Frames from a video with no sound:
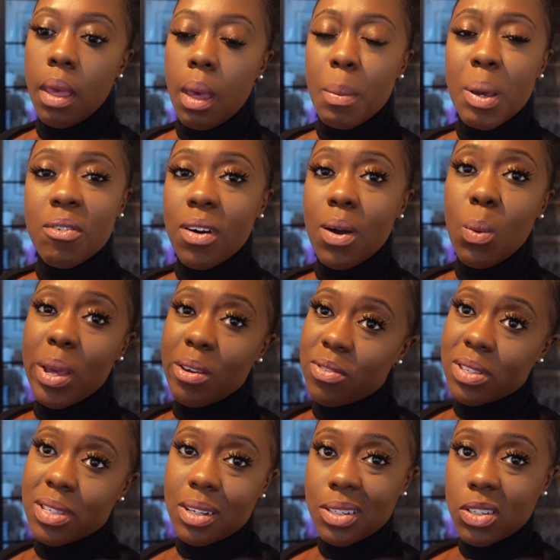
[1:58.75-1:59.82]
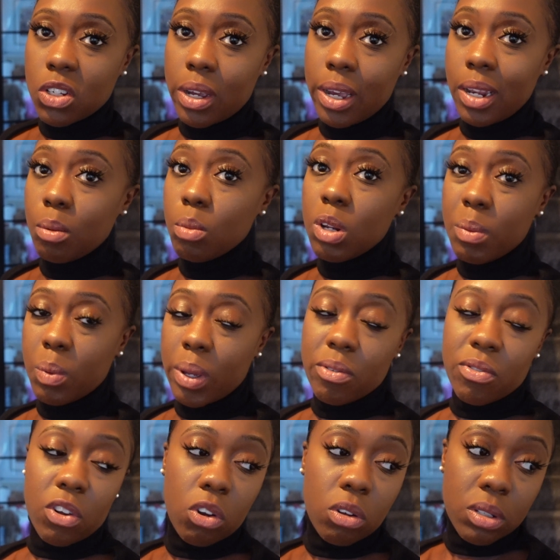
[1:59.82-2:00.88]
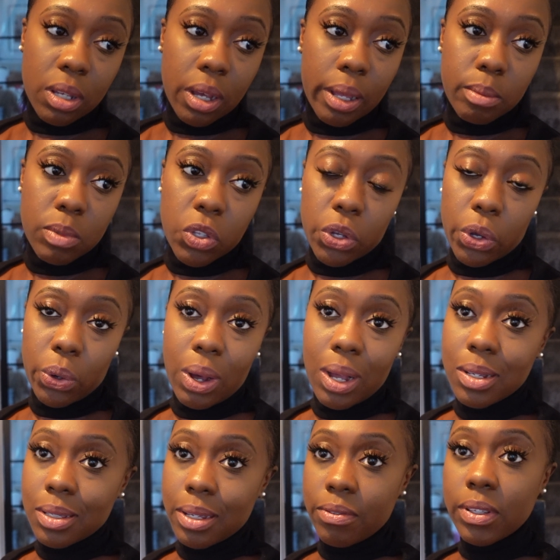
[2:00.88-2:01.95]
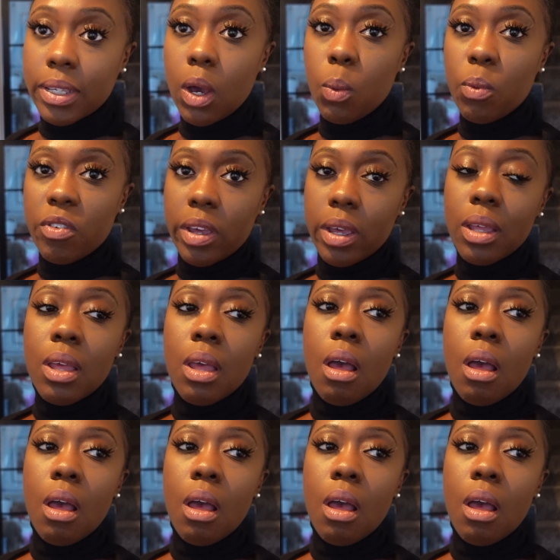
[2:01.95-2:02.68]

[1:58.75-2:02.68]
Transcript: But if I wait for sunshine, I'm going to be waiting for a long time, so I just have to get on with it.